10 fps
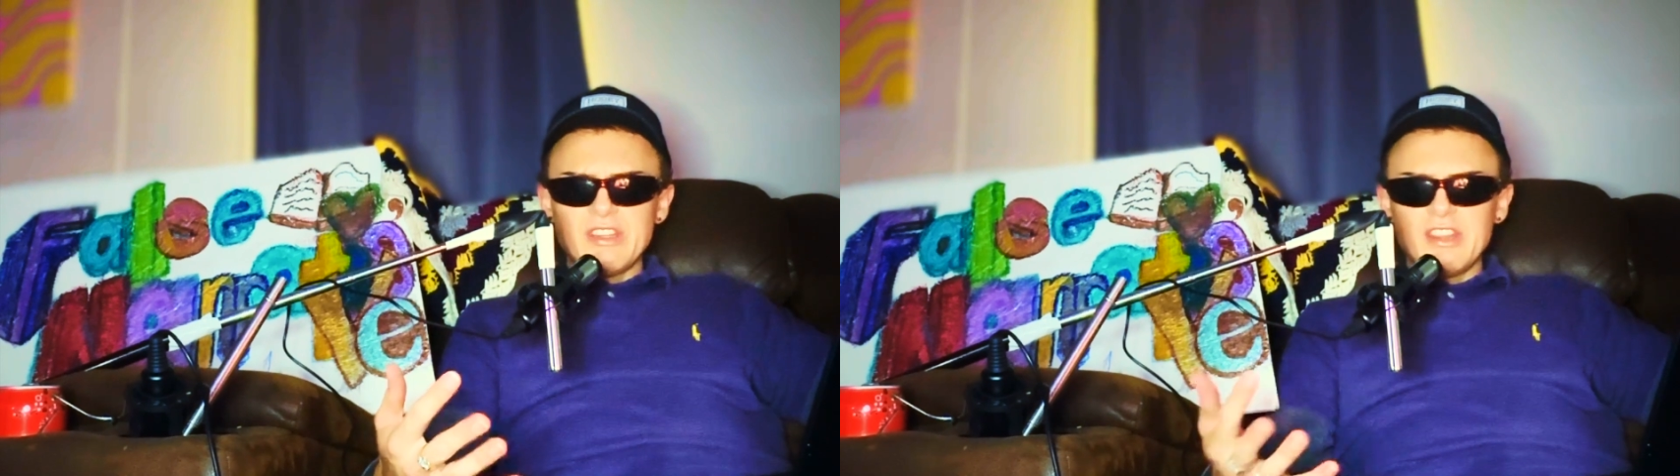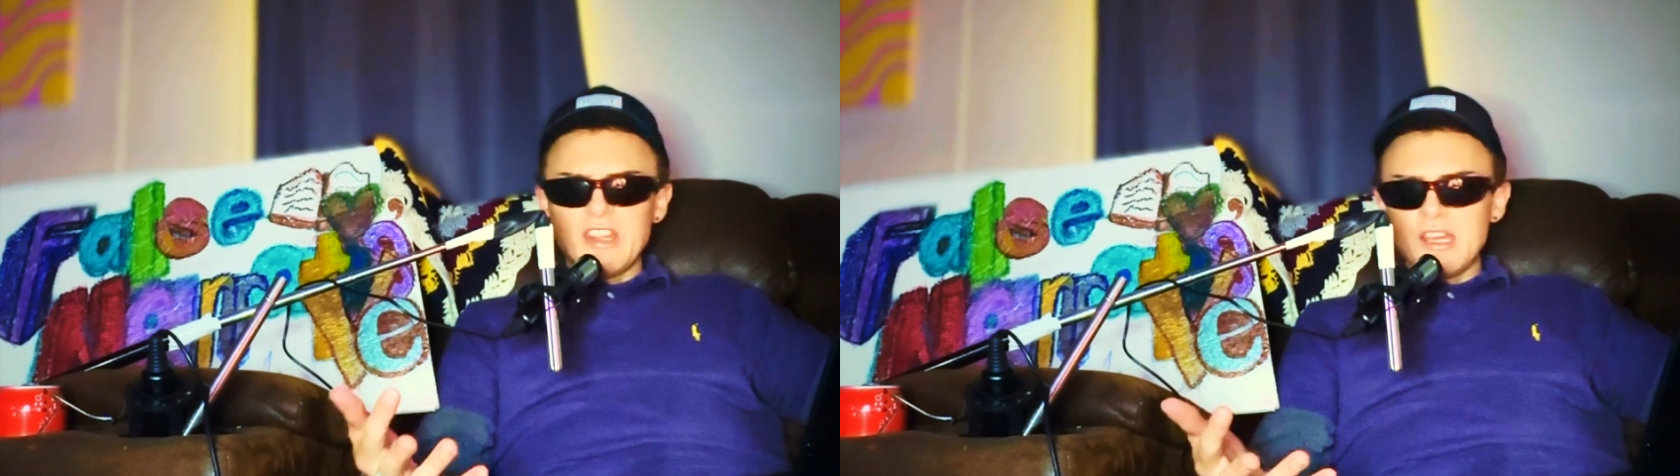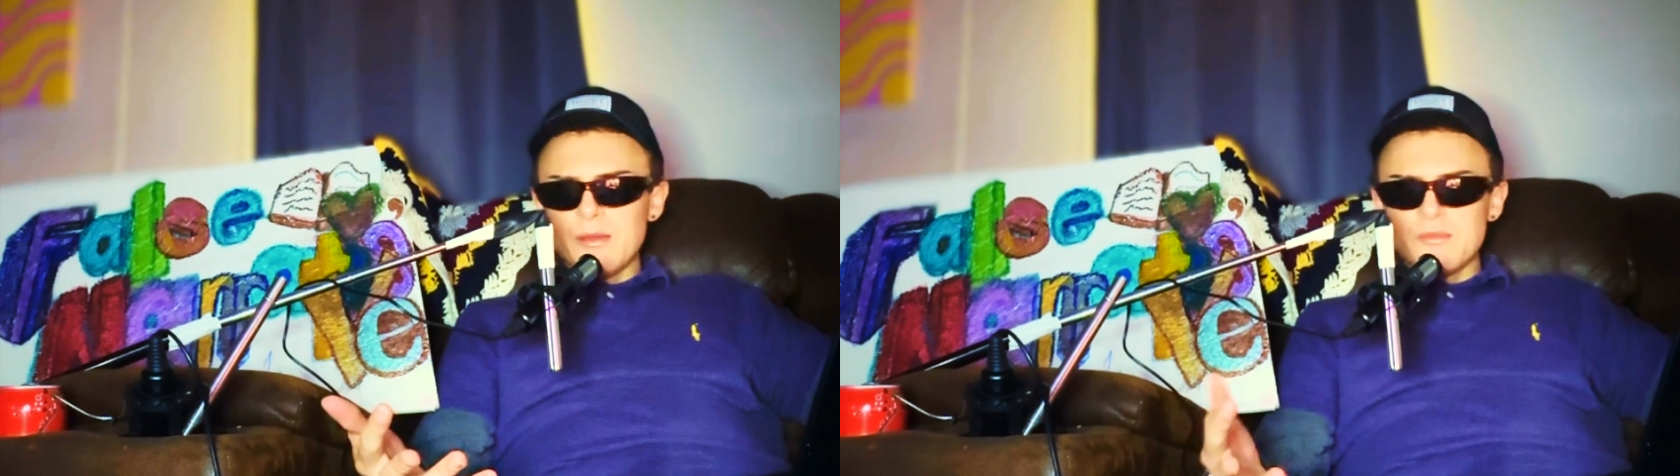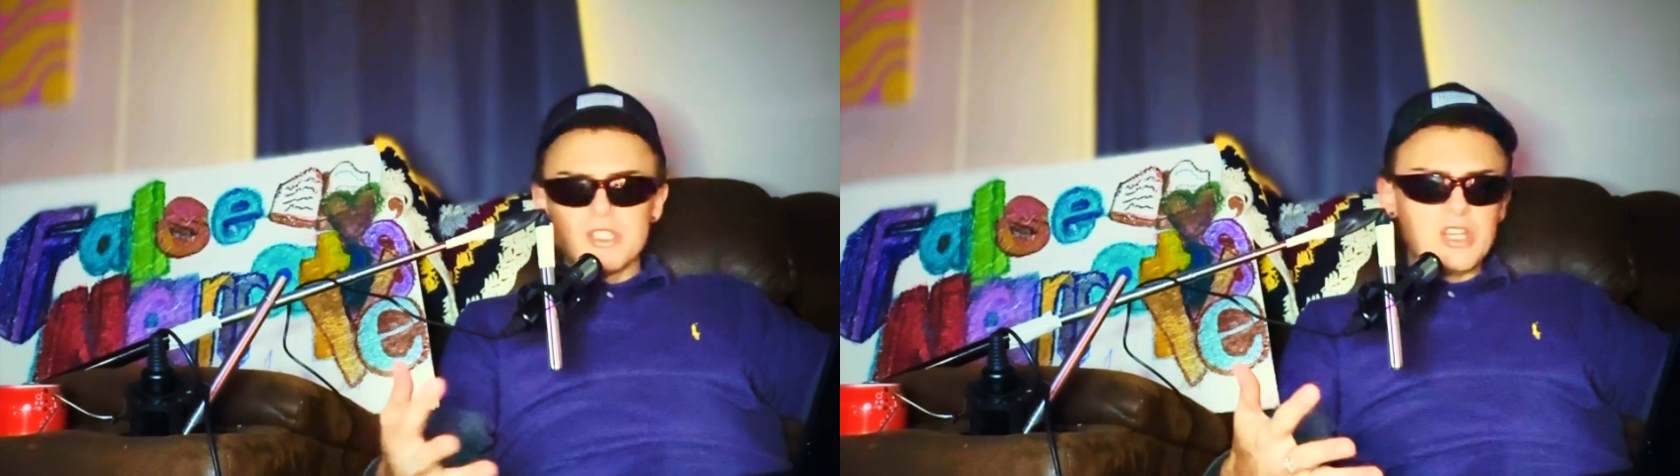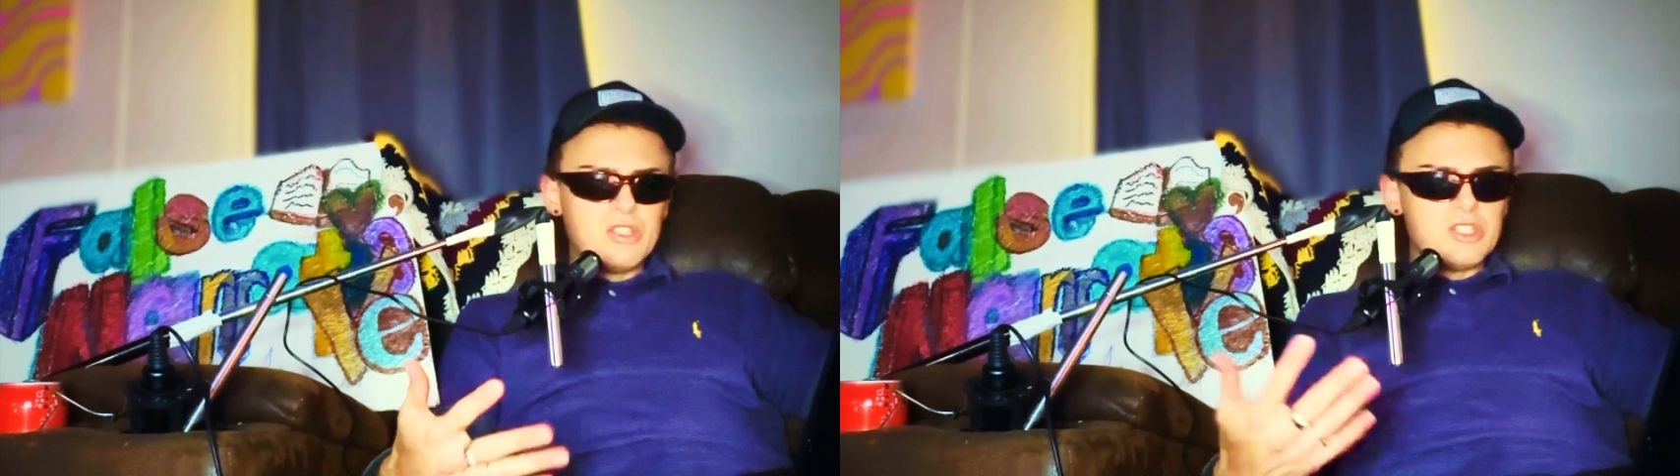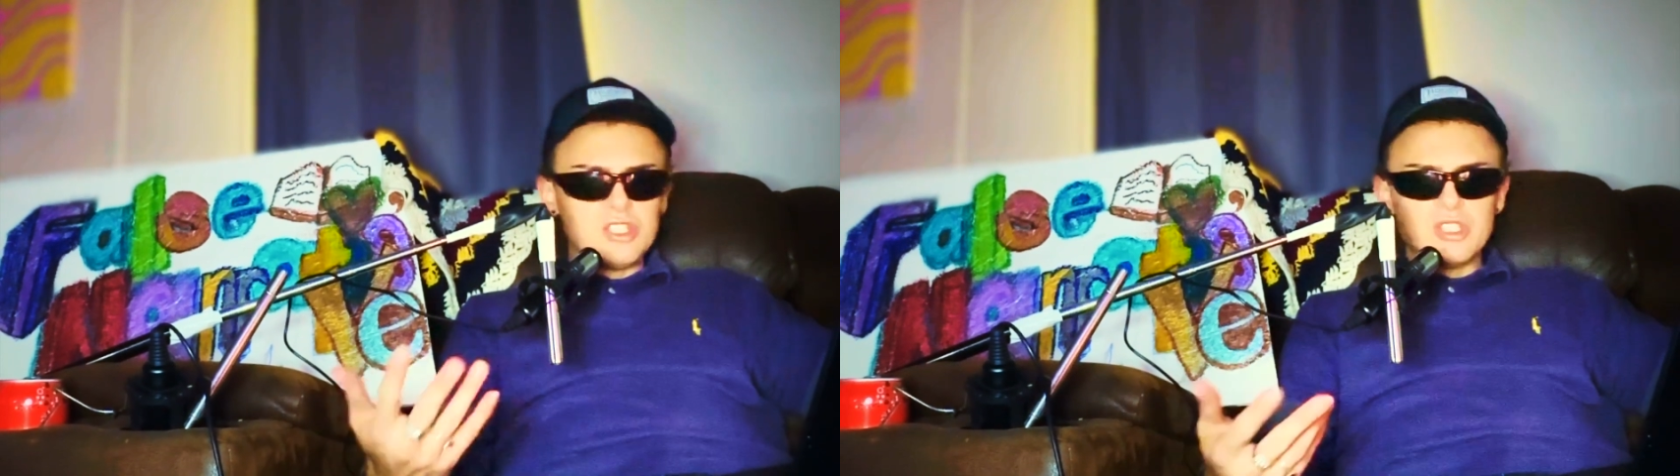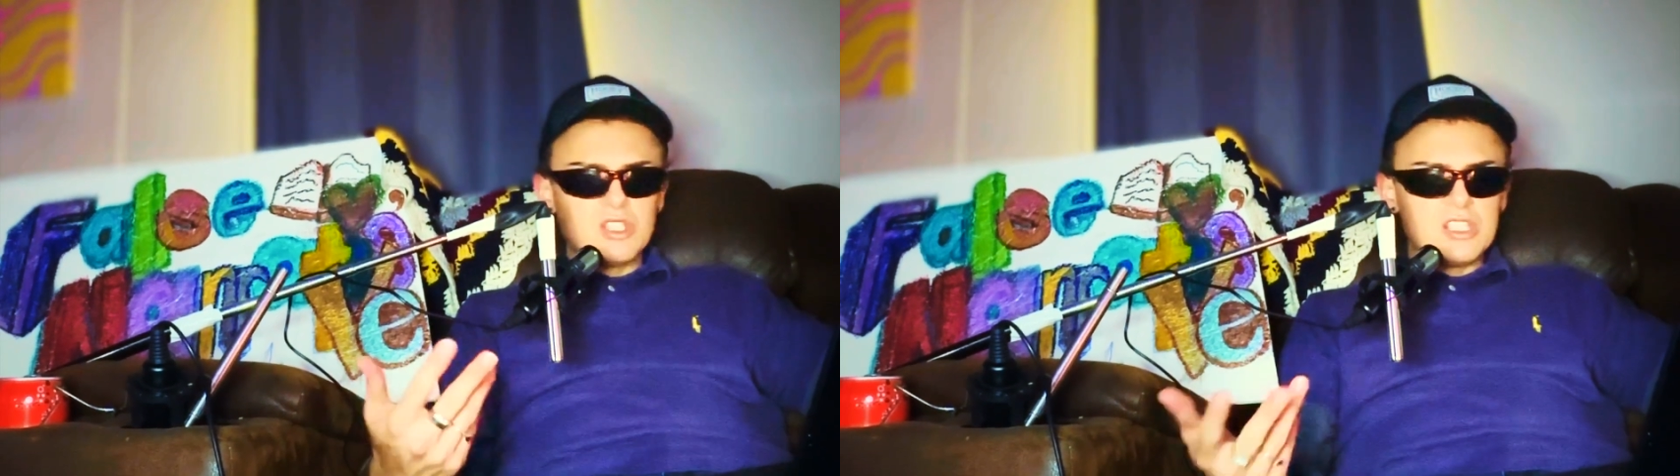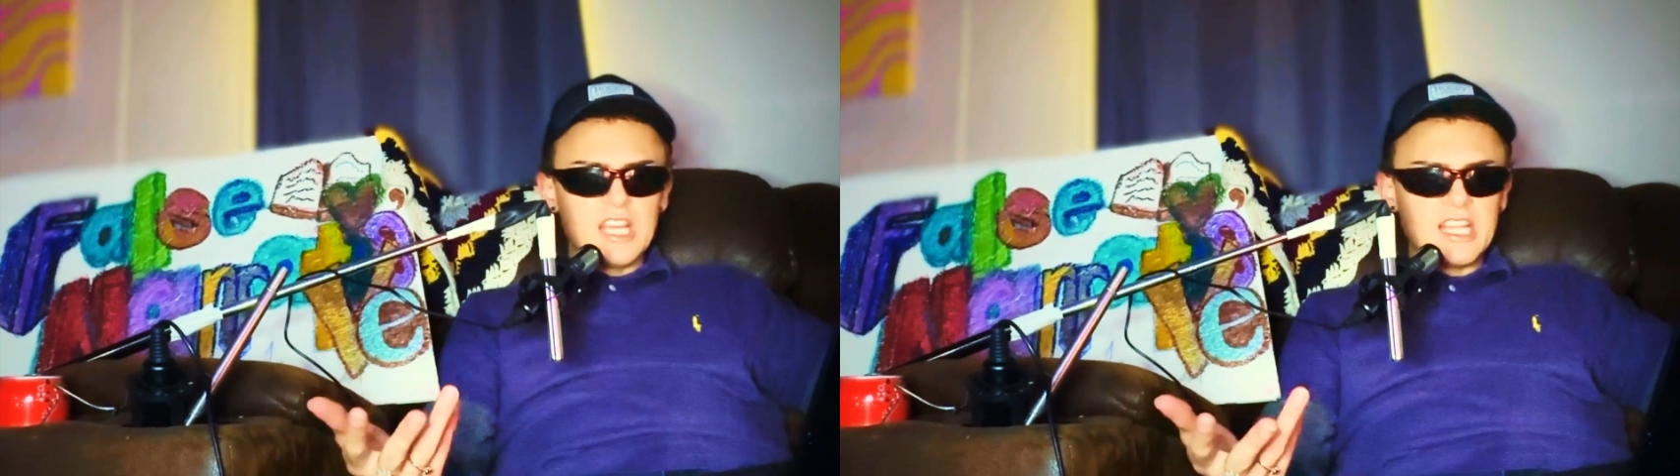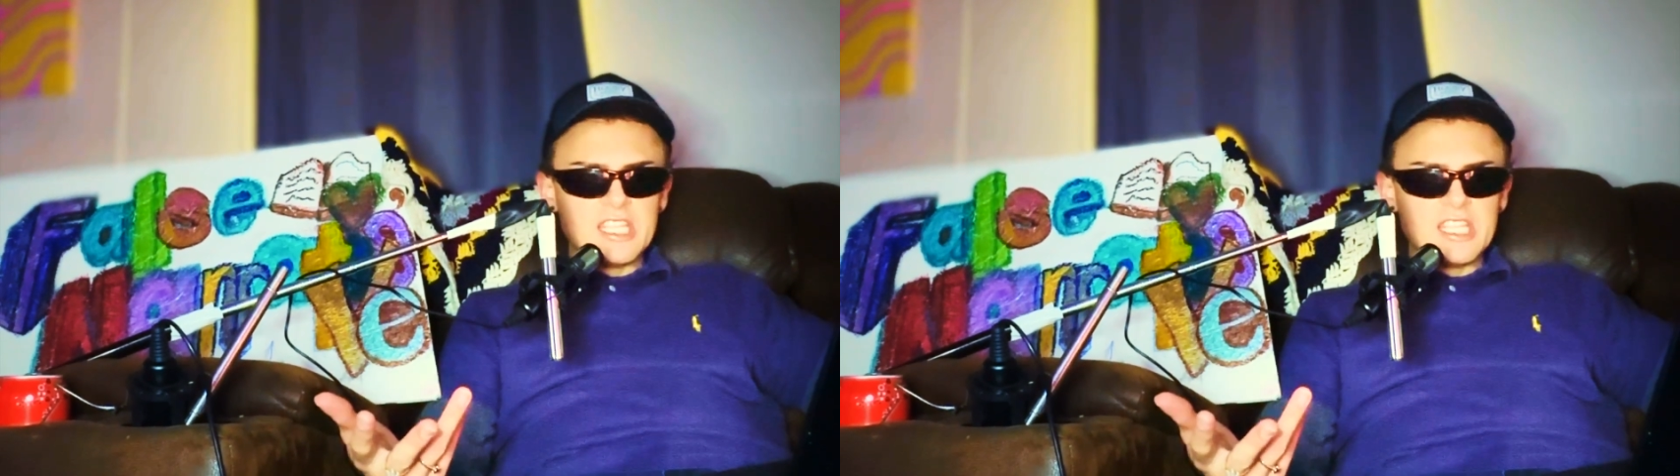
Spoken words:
them to take